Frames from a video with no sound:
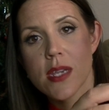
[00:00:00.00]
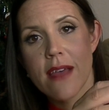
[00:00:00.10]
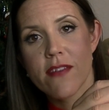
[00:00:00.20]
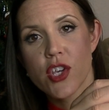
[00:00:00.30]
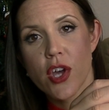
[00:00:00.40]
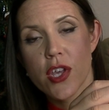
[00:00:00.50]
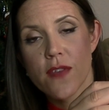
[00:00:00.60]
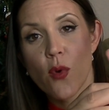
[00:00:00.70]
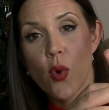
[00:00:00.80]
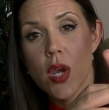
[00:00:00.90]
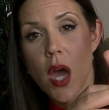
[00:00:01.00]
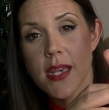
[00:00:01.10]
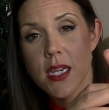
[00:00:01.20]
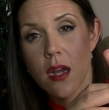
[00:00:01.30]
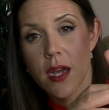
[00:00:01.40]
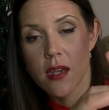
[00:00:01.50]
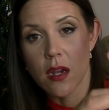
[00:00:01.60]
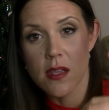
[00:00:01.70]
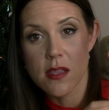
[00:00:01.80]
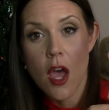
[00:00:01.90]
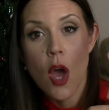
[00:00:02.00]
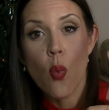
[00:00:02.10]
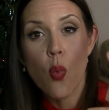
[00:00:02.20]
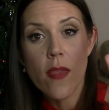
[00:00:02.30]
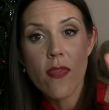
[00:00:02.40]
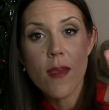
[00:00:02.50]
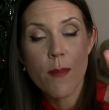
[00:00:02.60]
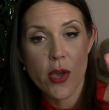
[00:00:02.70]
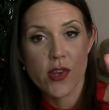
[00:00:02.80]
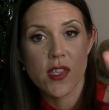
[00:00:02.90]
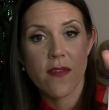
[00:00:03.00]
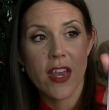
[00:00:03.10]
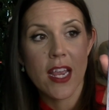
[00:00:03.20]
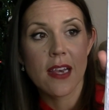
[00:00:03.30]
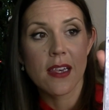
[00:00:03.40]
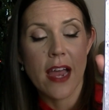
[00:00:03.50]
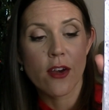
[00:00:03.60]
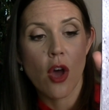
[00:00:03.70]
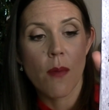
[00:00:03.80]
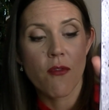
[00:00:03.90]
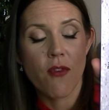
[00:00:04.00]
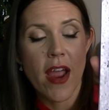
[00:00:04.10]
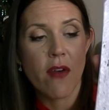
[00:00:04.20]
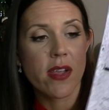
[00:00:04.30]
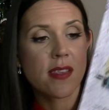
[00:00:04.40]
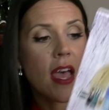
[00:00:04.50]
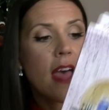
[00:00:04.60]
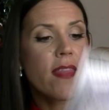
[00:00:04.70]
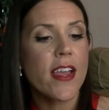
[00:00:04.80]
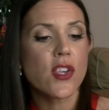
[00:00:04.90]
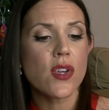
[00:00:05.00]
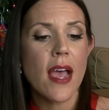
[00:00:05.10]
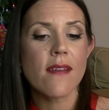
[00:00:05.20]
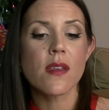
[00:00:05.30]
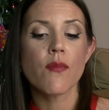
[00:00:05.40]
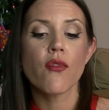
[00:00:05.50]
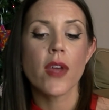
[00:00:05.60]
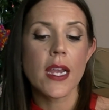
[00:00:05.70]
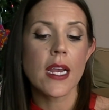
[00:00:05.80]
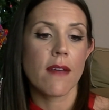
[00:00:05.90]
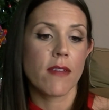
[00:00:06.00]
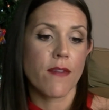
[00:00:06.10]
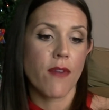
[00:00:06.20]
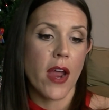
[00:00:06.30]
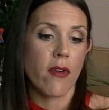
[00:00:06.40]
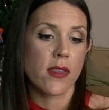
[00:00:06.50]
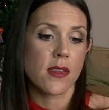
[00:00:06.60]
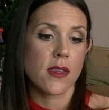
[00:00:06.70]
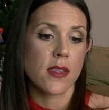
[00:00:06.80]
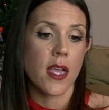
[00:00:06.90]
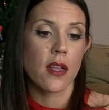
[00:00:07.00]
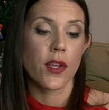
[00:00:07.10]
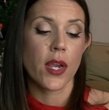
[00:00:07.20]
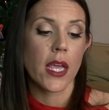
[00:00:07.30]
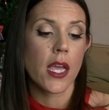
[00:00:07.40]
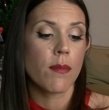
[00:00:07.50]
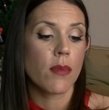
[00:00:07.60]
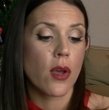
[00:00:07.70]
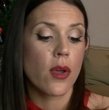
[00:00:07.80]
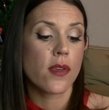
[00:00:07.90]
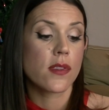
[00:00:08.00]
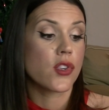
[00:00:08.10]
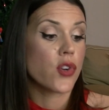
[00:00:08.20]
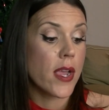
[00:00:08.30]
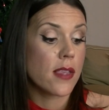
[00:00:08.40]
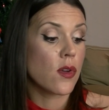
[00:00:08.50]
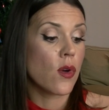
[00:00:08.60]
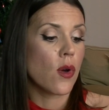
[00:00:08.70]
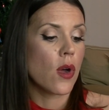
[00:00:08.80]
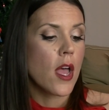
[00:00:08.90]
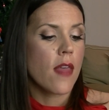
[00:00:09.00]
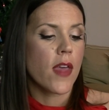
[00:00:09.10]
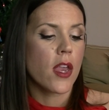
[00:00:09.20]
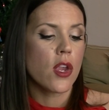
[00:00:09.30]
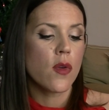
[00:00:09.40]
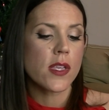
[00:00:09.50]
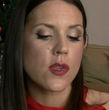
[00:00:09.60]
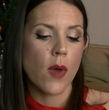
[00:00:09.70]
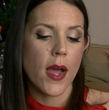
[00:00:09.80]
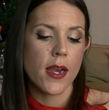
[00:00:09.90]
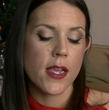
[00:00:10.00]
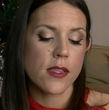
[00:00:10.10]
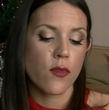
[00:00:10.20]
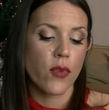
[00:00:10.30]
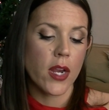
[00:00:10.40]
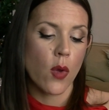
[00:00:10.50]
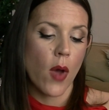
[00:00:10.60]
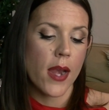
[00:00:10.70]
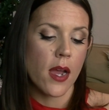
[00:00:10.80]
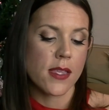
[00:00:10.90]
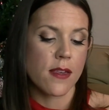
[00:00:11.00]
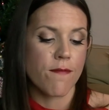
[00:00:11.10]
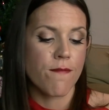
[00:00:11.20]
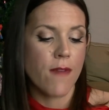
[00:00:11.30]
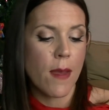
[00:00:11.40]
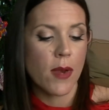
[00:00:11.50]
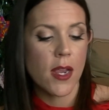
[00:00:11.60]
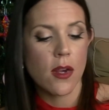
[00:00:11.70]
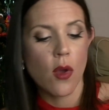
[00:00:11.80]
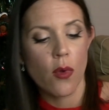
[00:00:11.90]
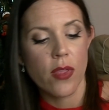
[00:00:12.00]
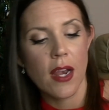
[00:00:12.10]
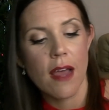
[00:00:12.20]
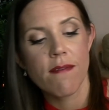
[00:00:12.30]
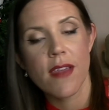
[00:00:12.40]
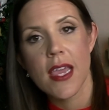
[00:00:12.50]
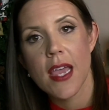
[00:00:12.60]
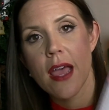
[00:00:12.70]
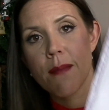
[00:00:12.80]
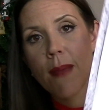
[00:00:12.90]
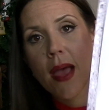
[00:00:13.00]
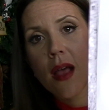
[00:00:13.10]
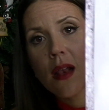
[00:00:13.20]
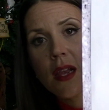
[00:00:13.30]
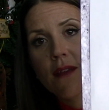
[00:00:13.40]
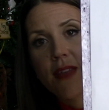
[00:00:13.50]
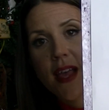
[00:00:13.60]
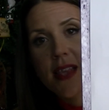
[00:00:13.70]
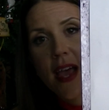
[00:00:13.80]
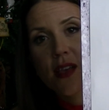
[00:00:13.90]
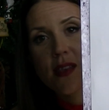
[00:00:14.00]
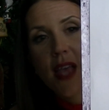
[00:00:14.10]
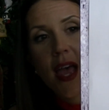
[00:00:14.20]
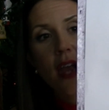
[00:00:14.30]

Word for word: David Jones for $99 with the purchase of any Lancome fragrance. They do have some really lovely fragrances, including Hypnose, Trésor. Their newest one is really quite nice and feminine called the La Vie est Belle, if that's how you say